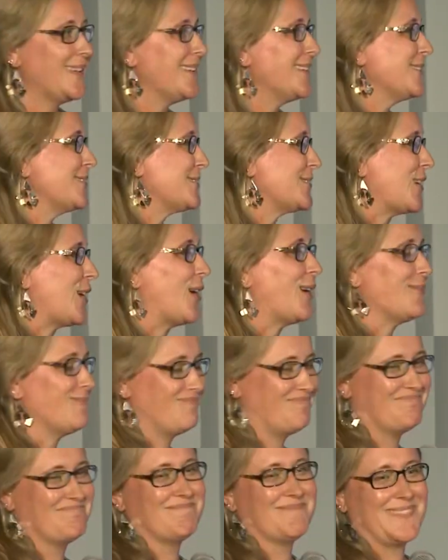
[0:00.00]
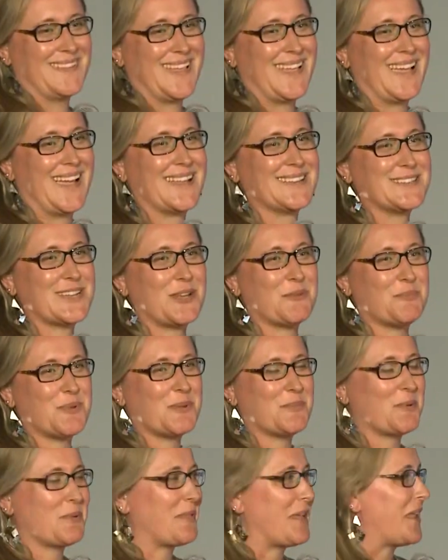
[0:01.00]
So I tell
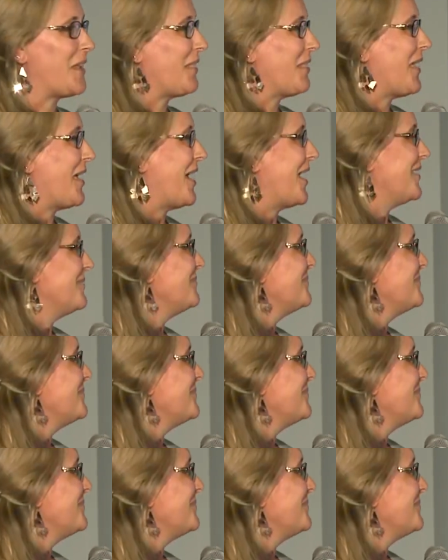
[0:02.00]
people that a lot.